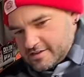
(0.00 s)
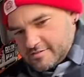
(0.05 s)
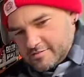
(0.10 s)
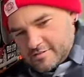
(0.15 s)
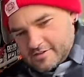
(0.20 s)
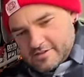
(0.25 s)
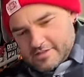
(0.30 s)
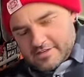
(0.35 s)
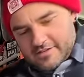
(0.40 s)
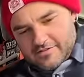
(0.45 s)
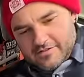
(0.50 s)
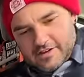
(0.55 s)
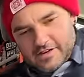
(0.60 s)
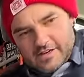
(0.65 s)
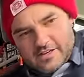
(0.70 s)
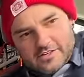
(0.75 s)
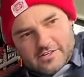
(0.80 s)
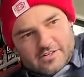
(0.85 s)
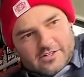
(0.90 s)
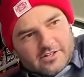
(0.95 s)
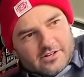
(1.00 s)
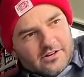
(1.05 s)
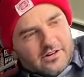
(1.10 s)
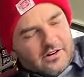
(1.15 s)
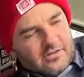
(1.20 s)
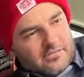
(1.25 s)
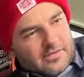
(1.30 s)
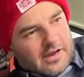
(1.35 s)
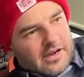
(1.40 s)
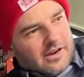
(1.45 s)
Let me see if I can just turn
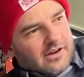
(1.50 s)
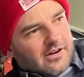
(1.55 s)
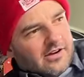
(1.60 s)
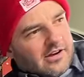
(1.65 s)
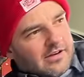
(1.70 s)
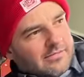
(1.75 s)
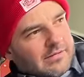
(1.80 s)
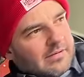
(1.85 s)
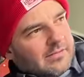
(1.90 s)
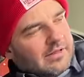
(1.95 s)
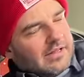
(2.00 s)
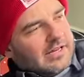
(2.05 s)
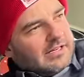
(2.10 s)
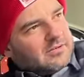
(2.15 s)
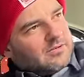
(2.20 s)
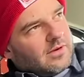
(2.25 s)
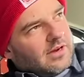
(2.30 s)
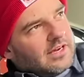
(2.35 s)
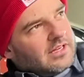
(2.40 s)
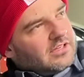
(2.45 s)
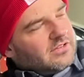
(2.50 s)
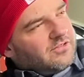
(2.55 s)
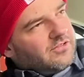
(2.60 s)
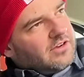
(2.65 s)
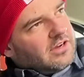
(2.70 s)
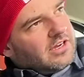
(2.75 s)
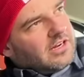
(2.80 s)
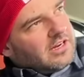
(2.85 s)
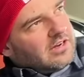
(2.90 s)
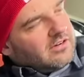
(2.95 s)
it back on. Maybe that's why it's
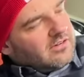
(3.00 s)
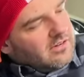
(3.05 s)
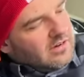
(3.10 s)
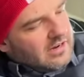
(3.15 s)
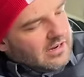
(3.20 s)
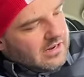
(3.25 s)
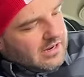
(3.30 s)
freaking out.